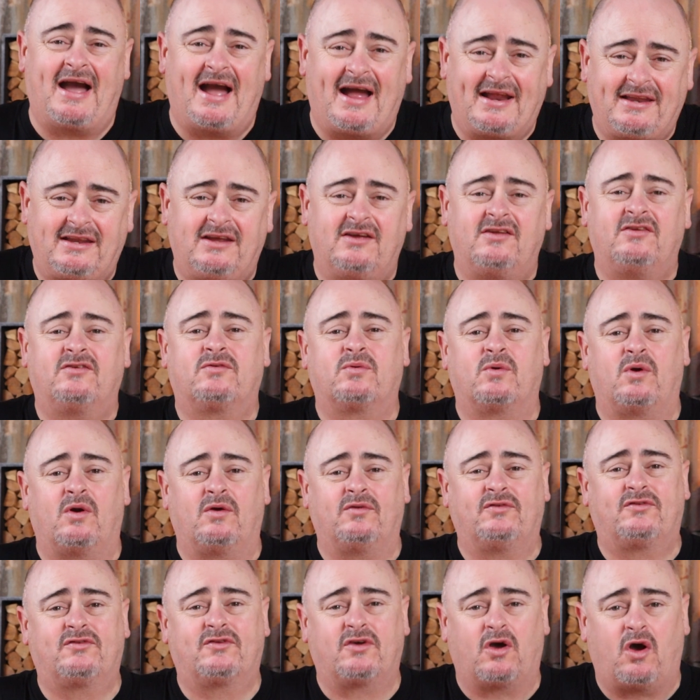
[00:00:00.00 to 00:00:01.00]
onions were
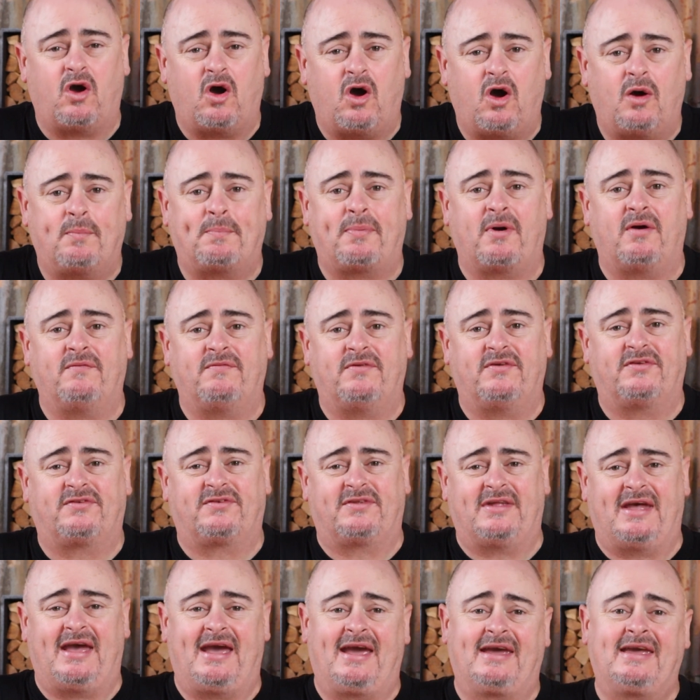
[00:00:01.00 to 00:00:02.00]
on top of the
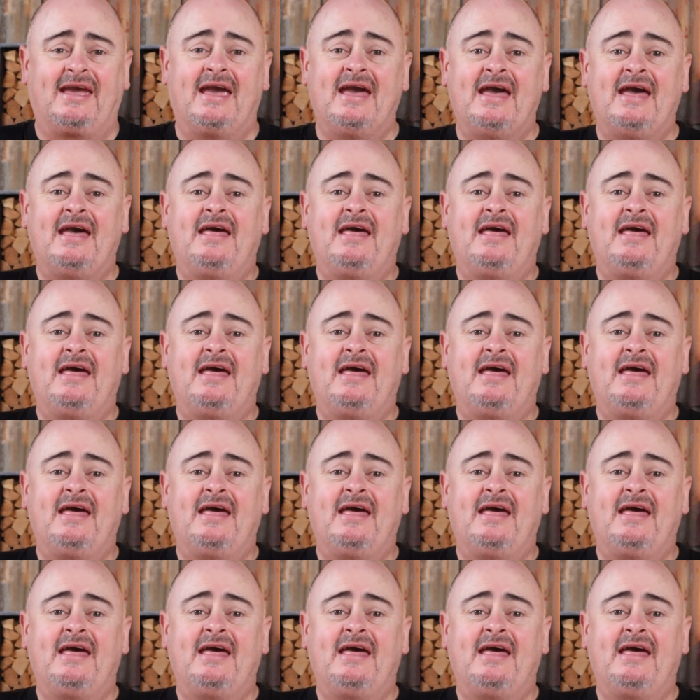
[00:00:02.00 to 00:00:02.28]
snag,